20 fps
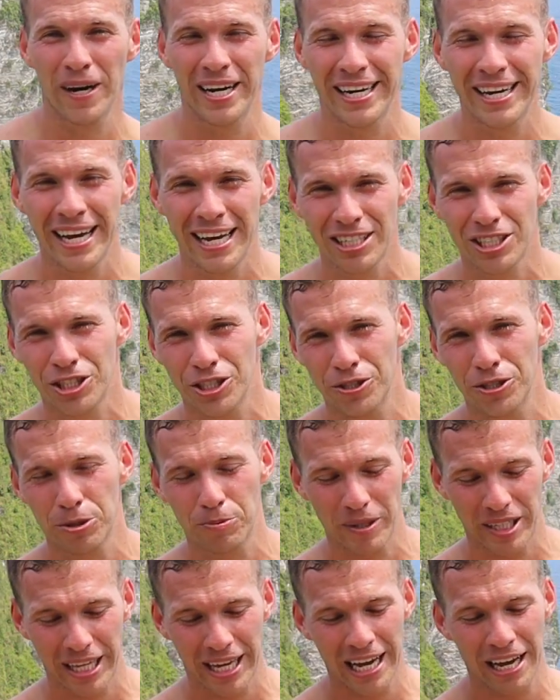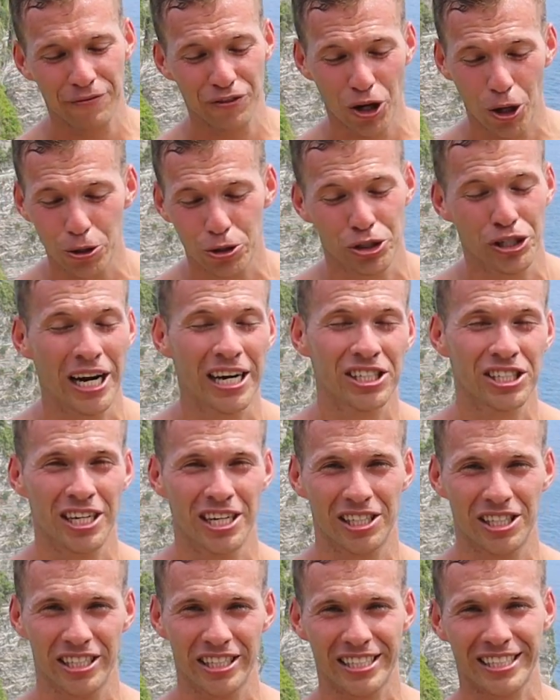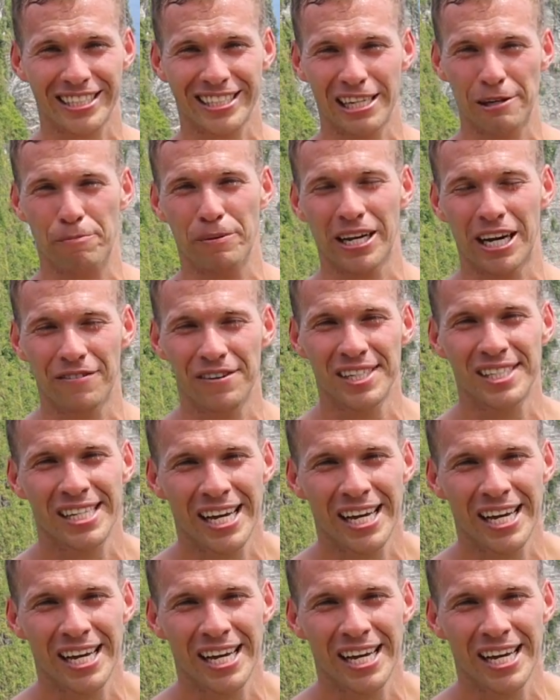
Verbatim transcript: Wendy has shoes, but they have no traction and she's slipping every